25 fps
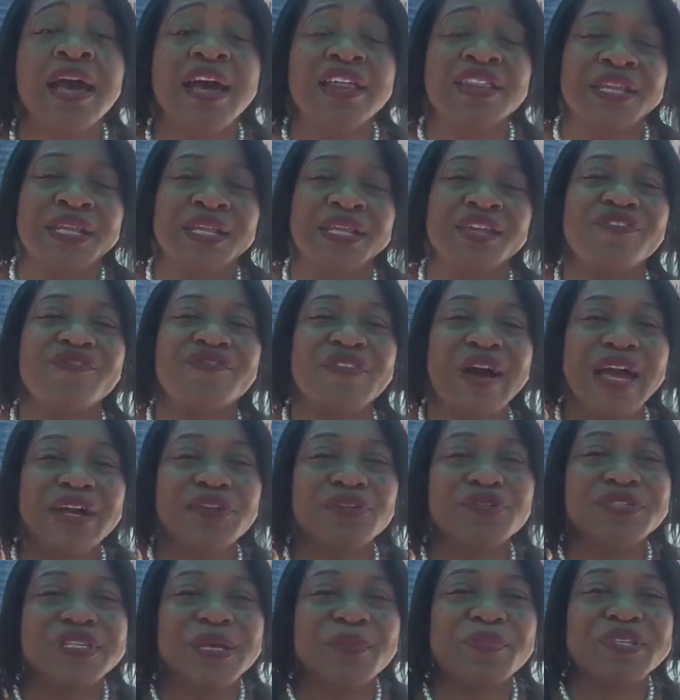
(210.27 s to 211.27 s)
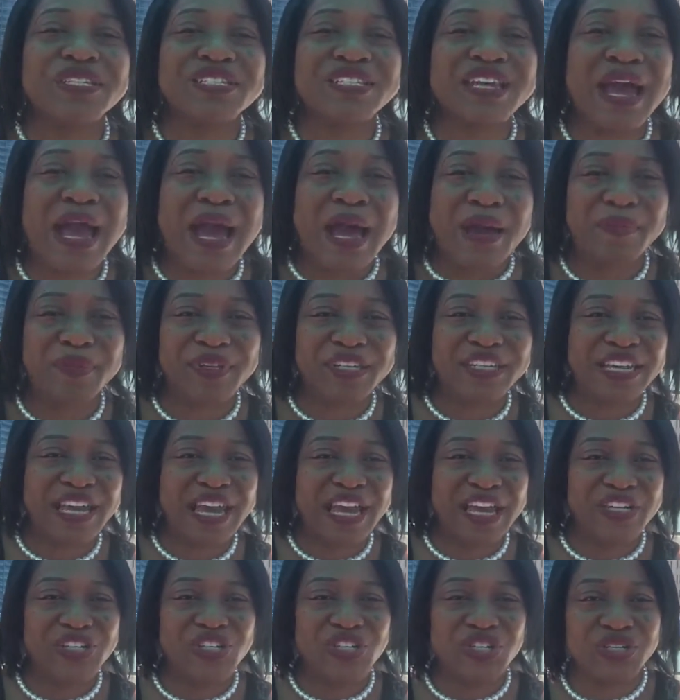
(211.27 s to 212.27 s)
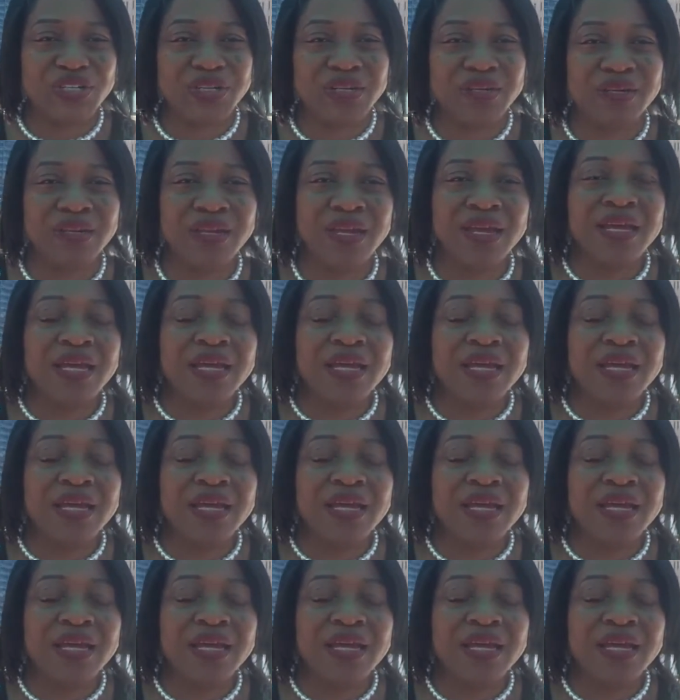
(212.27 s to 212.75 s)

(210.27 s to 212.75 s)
And then the final step is the application.